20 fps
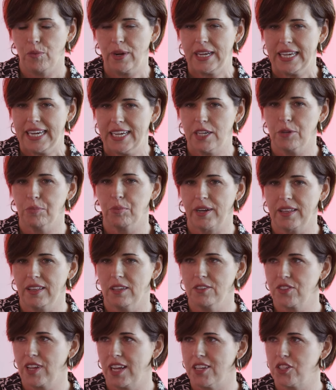We need to bring
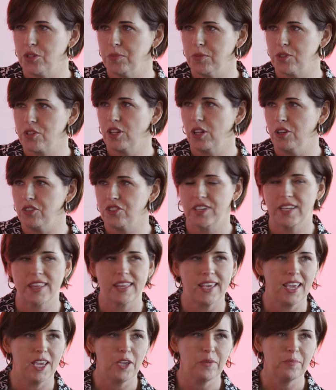those customers closer to the
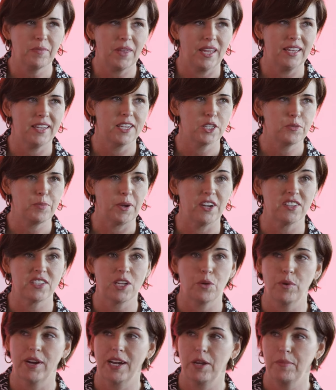game and the experience,
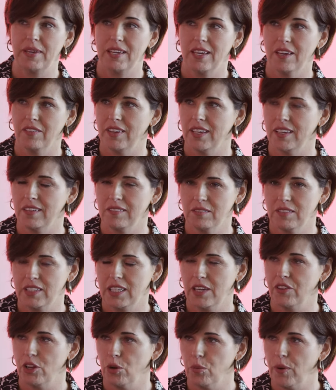and we're going to be giving
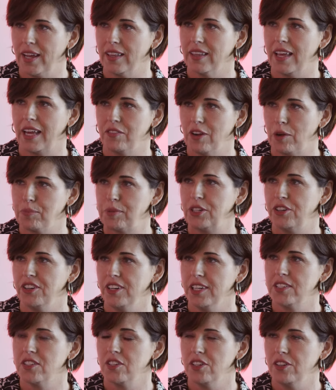giving away a lot of
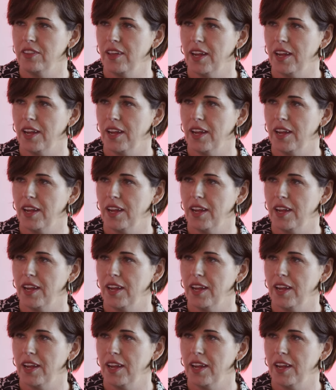opportunities to do